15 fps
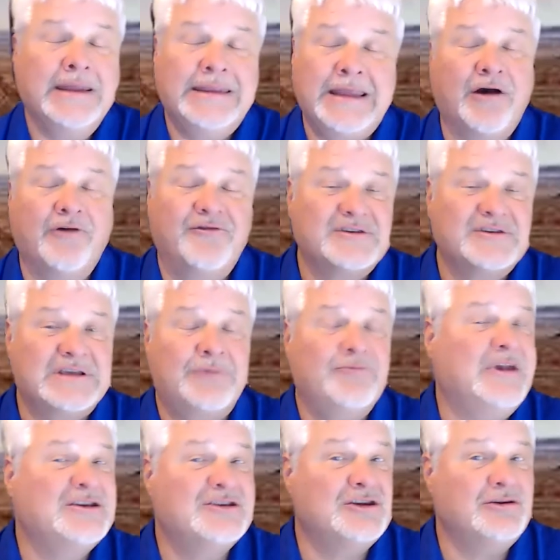Now, if for some
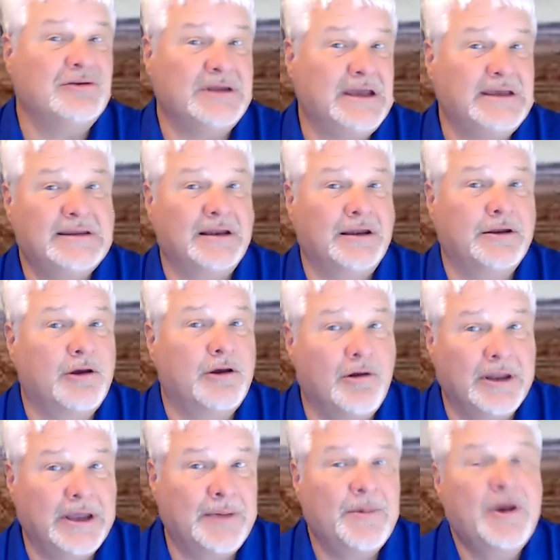reason you need the
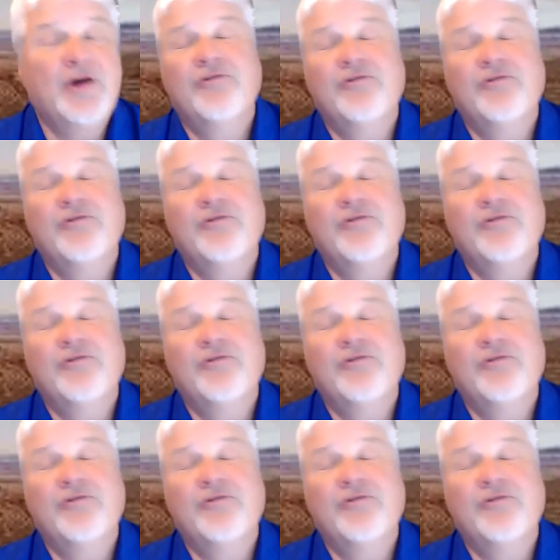linoleum,